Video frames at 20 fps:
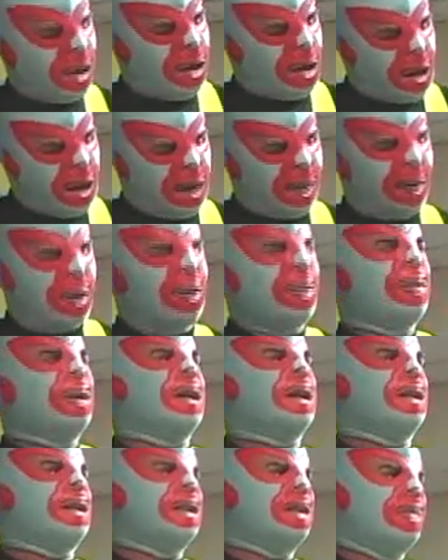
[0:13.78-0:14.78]

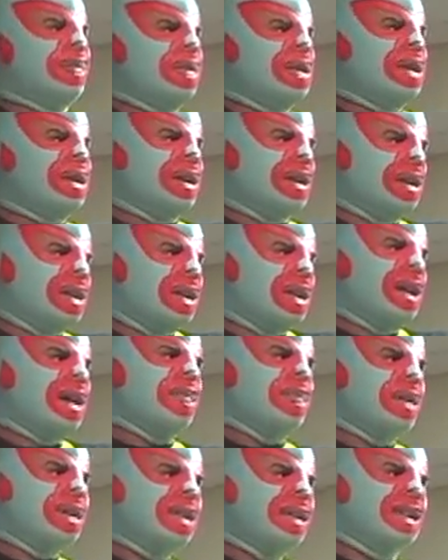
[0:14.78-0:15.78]
Everybody's speaking,
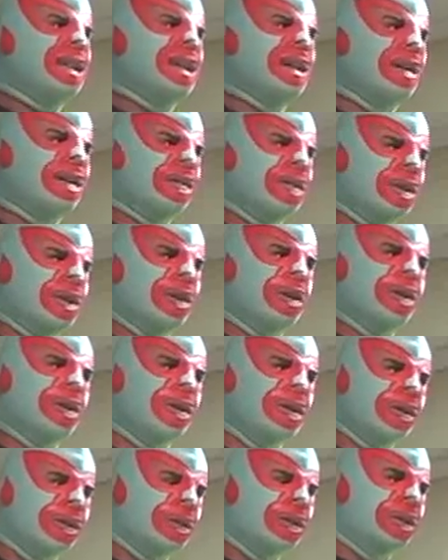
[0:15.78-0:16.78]
happy town
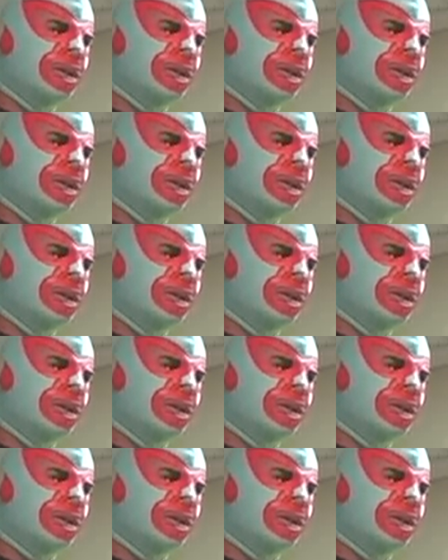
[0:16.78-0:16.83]
hall.